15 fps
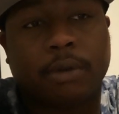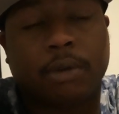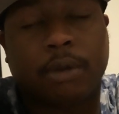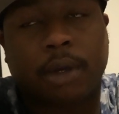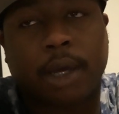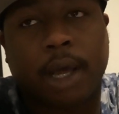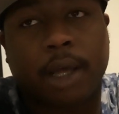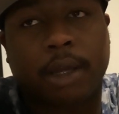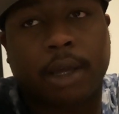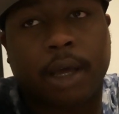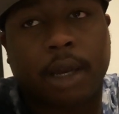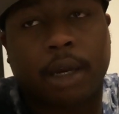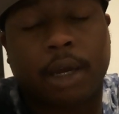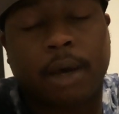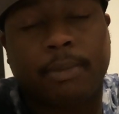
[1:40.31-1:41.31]
Got,
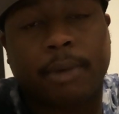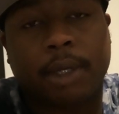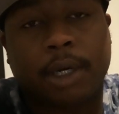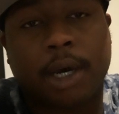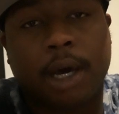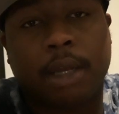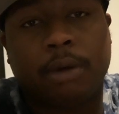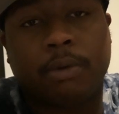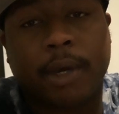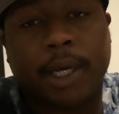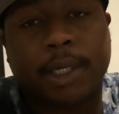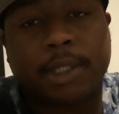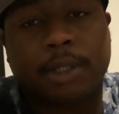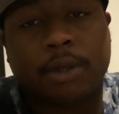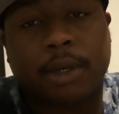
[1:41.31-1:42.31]
got a couple of
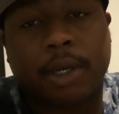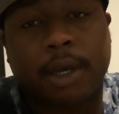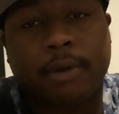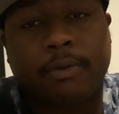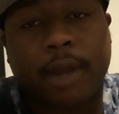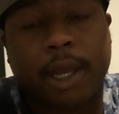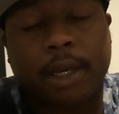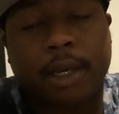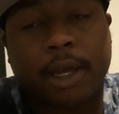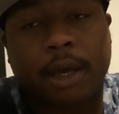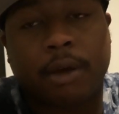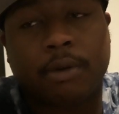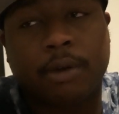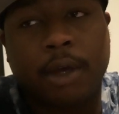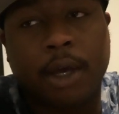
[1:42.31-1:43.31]
colorways on there right
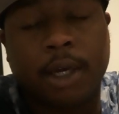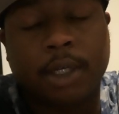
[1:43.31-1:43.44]
now.